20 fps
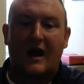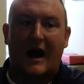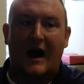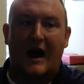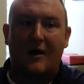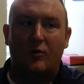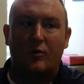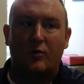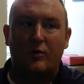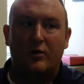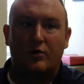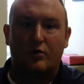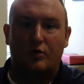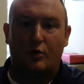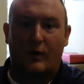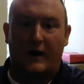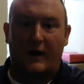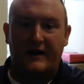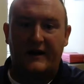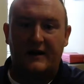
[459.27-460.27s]
I will
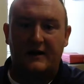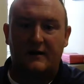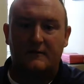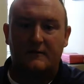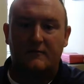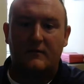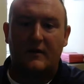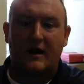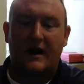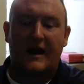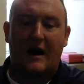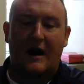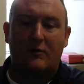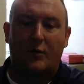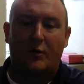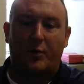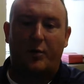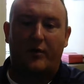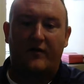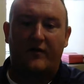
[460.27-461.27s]
grade it and I
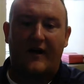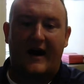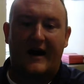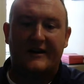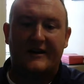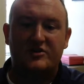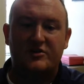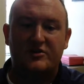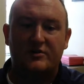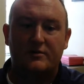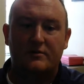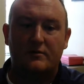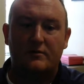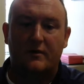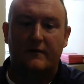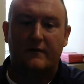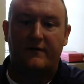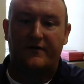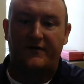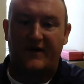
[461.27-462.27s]
will provide
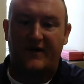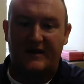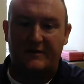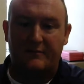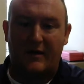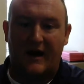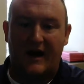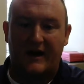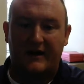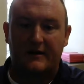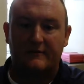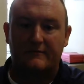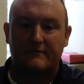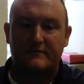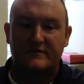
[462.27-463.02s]
you feedback.